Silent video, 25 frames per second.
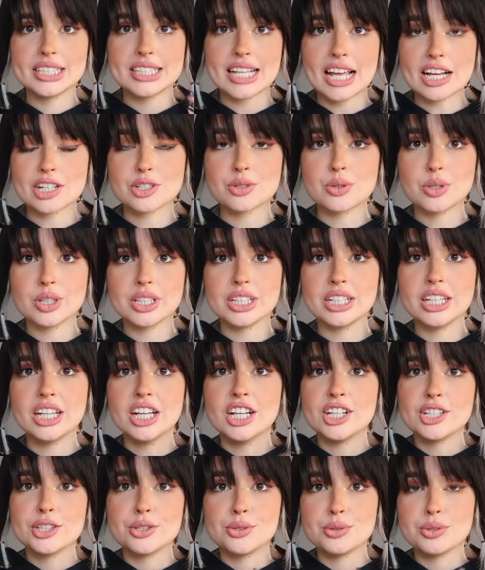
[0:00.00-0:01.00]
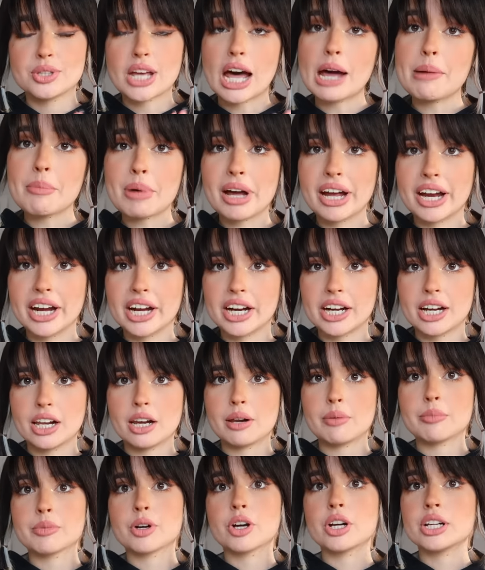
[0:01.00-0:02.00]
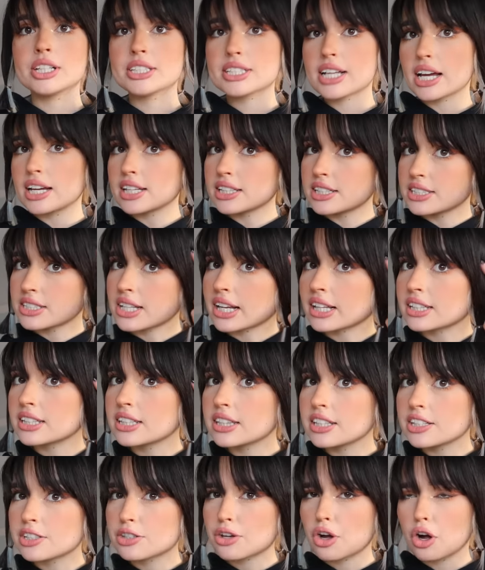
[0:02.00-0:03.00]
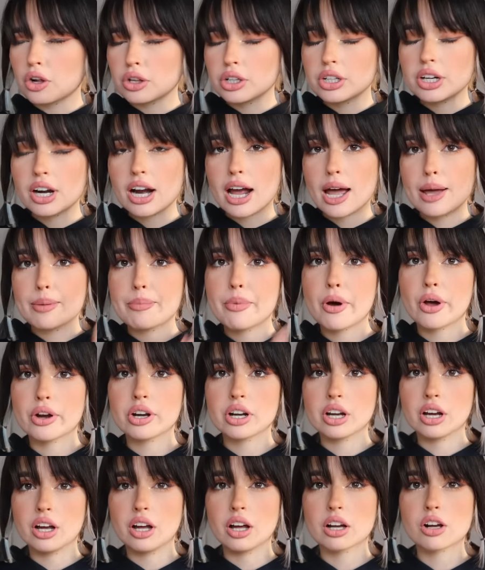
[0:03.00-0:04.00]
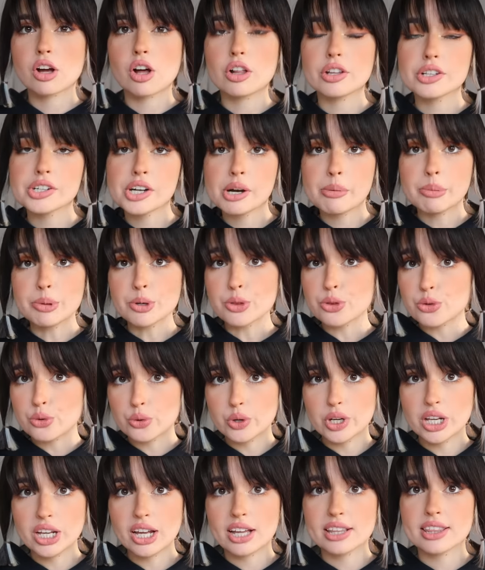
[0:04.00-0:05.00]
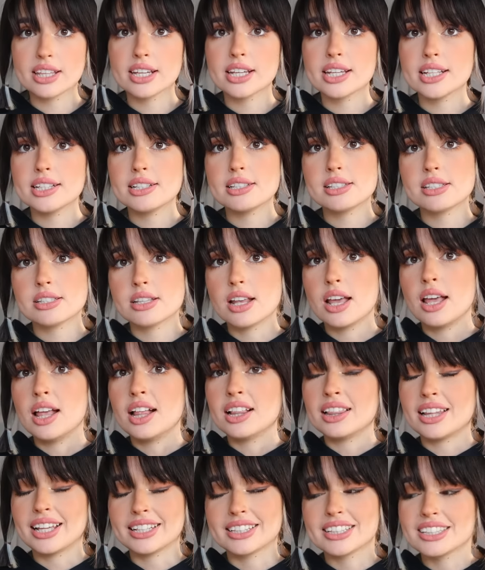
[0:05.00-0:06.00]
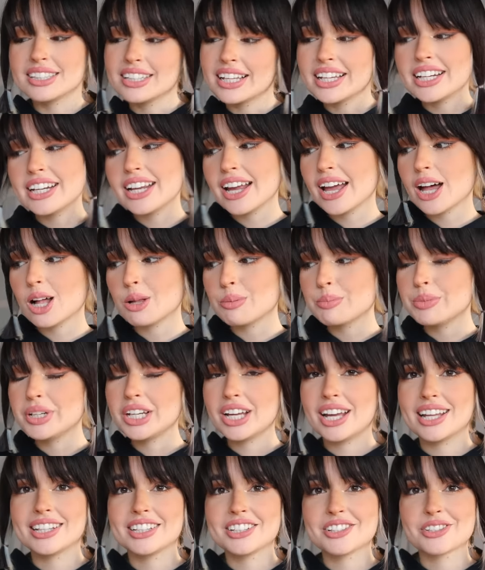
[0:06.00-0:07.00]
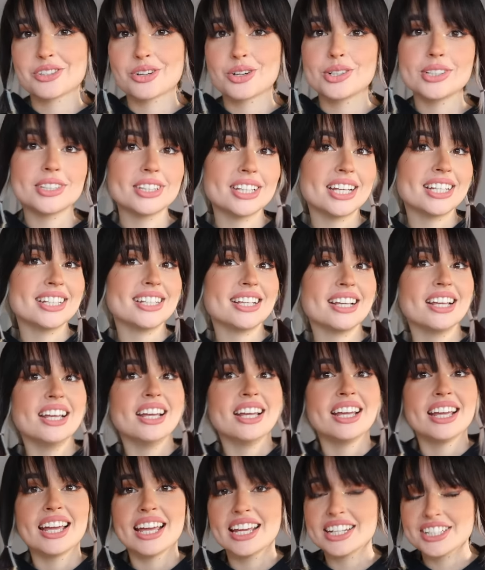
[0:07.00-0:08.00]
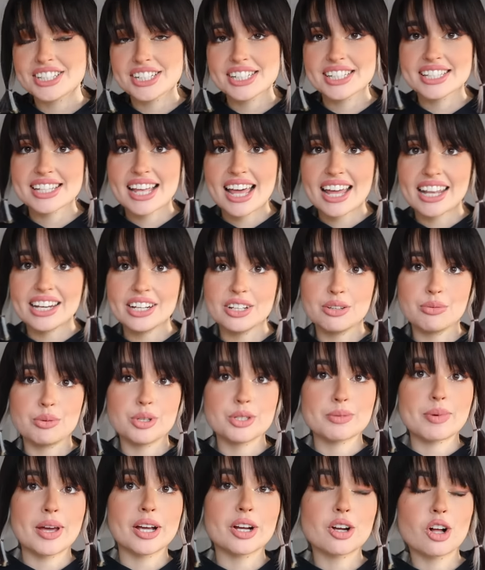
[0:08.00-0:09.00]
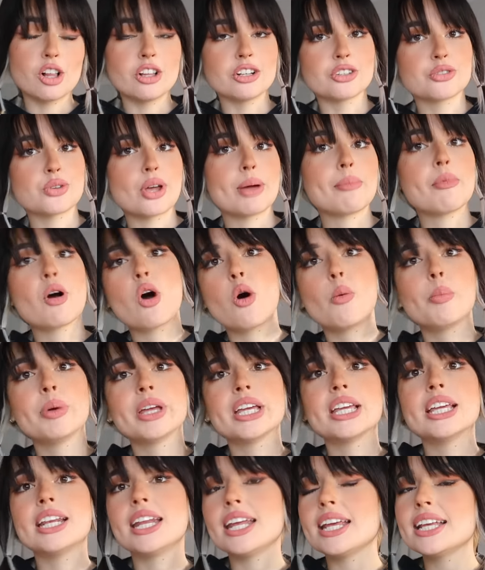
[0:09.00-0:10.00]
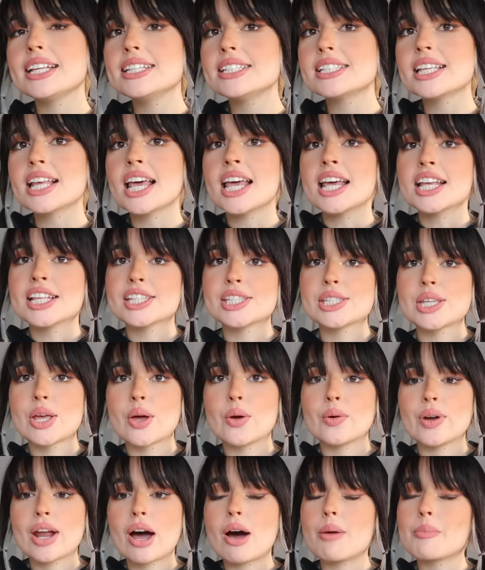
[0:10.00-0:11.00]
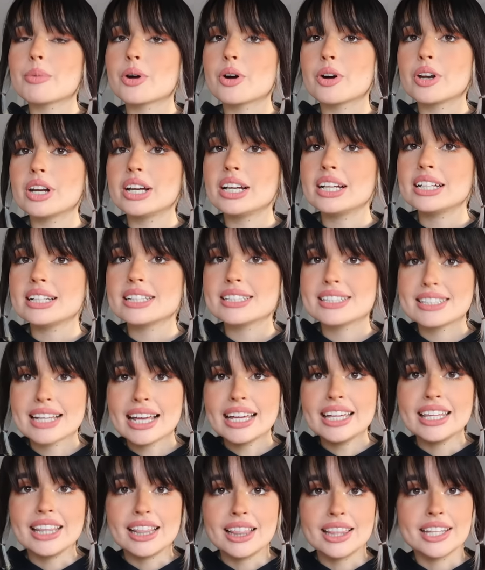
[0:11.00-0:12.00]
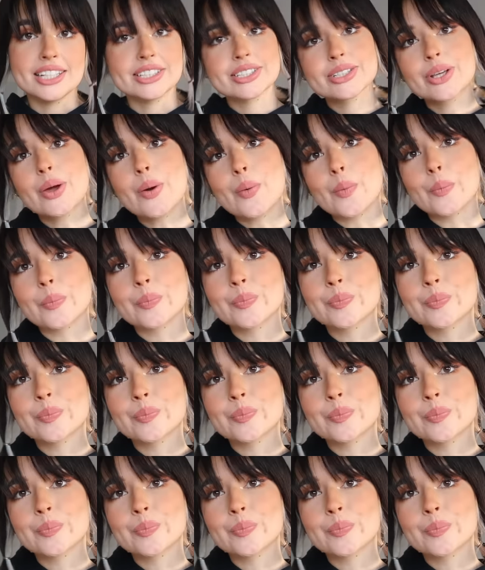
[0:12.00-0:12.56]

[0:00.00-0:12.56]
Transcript: is actually to dye my hair, and I'm gonna dye it exactly this color. I bought a color number 3. I think it's like the lady helped me at the store today and she said it was my color, so I'm hoping it is. So now I'm gonna dye it. Let's go.